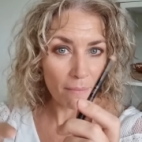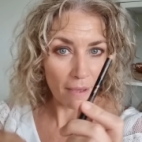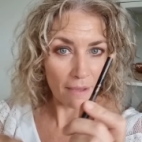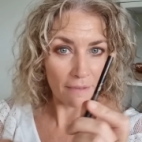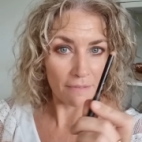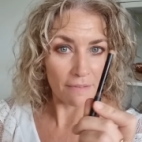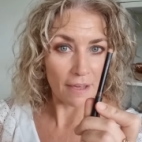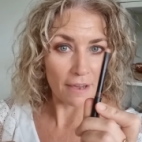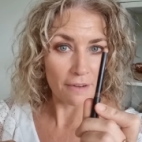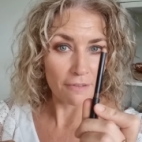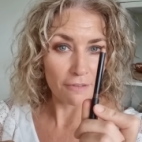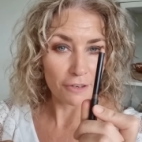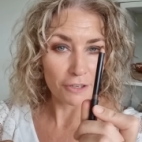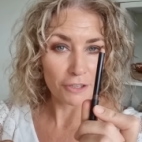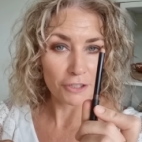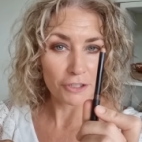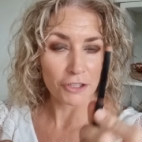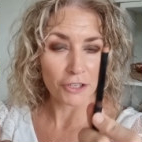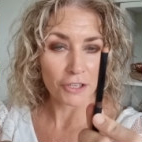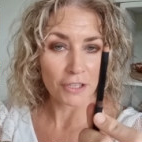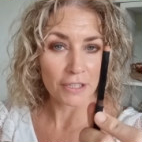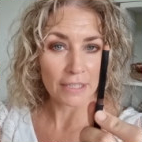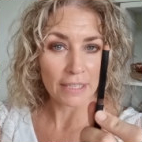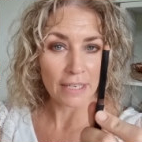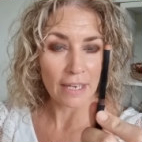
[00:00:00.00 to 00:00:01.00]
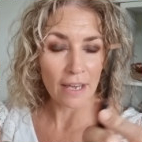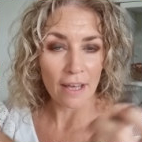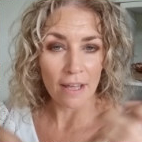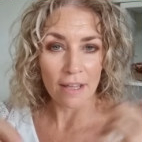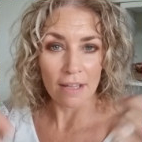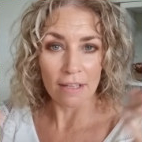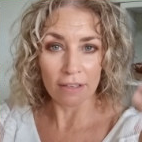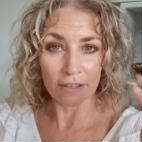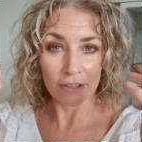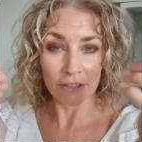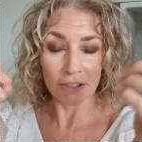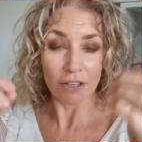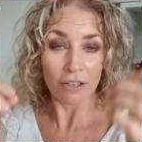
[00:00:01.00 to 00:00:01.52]
my favorite chocolate
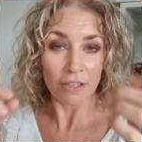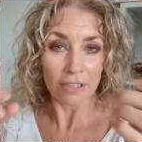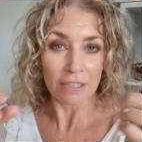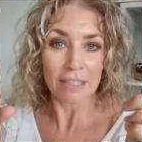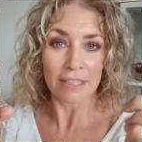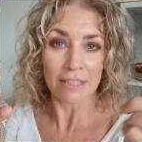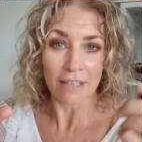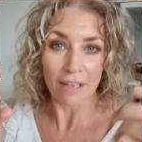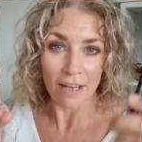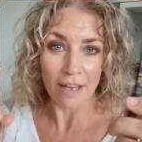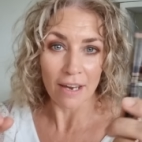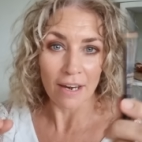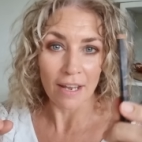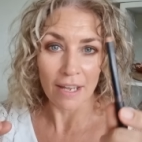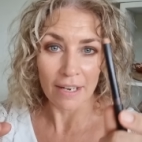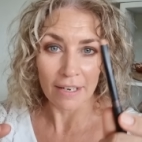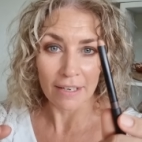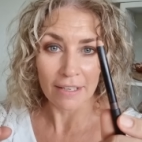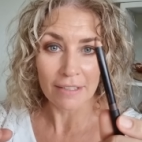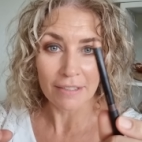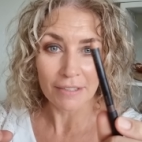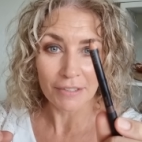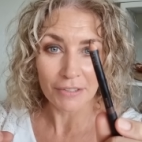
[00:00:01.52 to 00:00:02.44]
art, chocolate eyeliner,